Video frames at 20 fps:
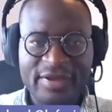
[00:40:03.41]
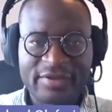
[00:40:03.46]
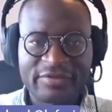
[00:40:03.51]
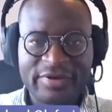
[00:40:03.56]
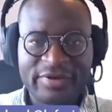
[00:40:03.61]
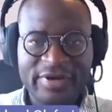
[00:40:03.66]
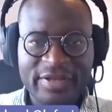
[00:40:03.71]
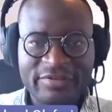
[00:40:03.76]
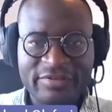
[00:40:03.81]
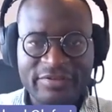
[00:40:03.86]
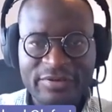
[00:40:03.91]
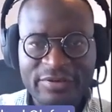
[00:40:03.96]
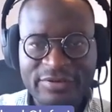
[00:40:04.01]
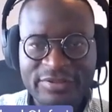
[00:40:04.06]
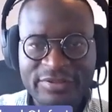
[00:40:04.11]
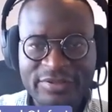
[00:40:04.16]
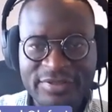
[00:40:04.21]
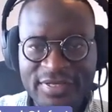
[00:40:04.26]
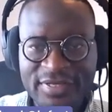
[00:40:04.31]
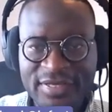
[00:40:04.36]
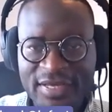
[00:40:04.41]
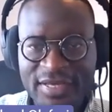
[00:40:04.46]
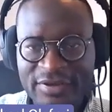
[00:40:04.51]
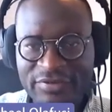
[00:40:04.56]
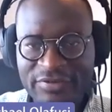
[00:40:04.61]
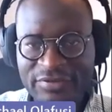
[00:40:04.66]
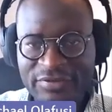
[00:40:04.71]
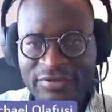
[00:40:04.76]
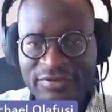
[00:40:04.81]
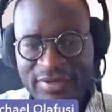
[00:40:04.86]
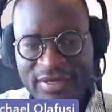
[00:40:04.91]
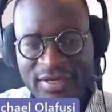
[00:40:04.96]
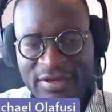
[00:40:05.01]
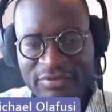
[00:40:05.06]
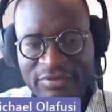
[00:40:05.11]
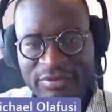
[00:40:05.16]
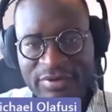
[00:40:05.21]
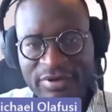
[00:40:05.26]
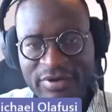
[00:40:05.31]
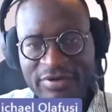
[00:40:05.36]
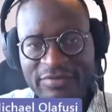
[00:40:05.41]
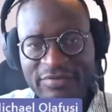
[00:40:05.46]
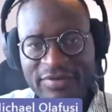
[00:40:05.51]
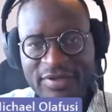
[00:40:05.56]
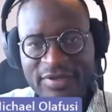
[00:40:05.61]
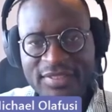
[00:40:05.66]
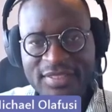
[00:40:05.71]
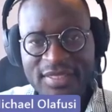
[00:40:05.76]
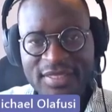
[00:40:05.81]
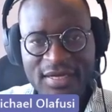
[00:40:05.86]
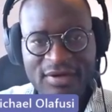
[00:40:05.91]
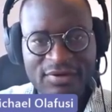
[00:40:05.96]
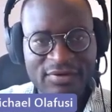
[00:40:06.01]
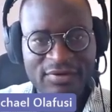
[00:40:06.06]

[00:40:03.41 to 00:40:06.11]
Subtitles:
So let's go to the next one. The next one is filter